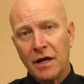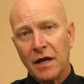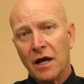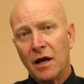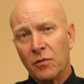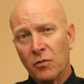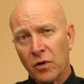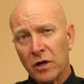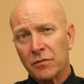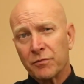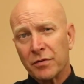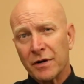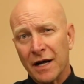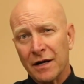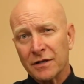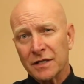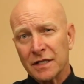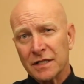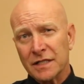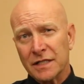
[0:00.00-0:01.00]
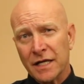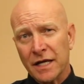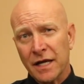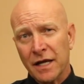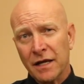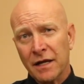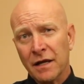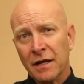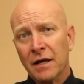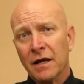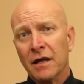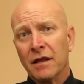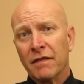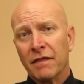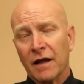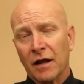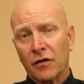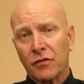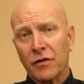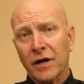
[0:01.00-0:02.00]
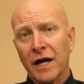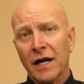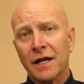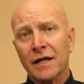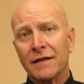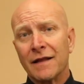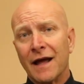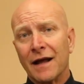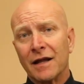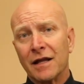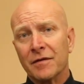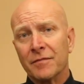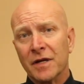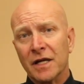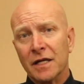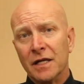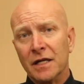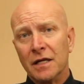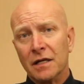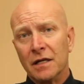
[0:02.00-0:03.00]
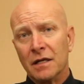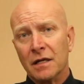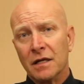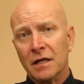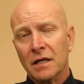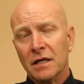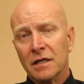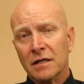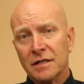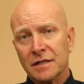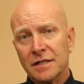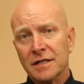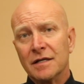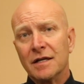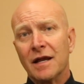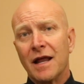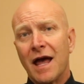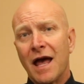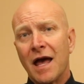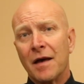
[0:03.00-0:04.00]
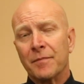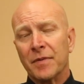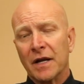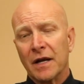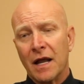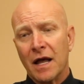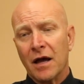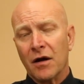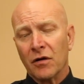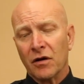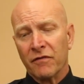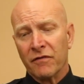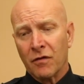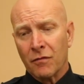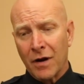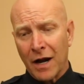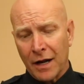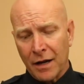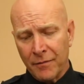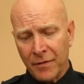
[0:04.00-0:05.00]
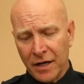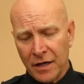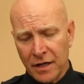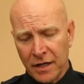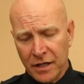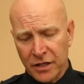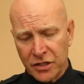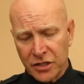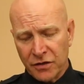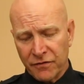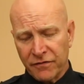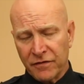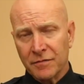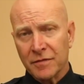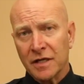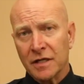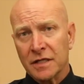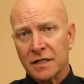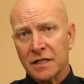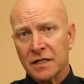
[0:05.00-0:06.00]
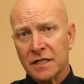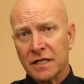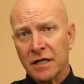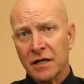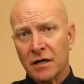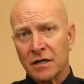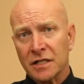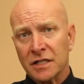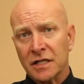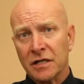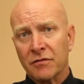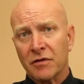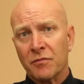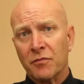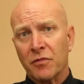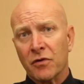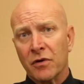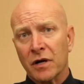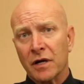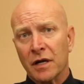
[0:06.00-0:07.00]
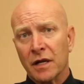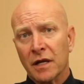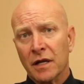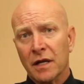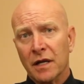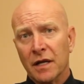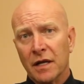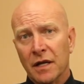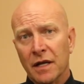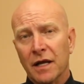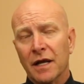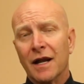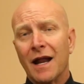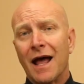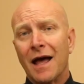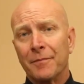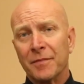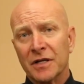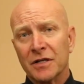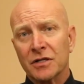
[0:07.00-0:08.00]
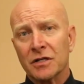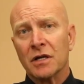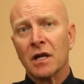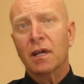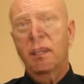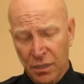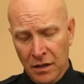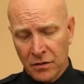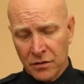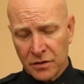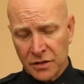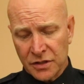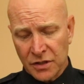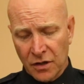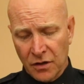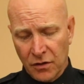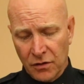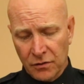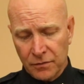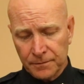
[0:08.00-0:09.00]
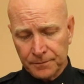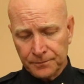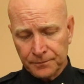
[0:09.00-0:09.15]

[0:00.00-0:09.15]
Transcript: And we're proud to say that creating that committee didn't happen out of a recommendation from the TRC report. It happened years ago.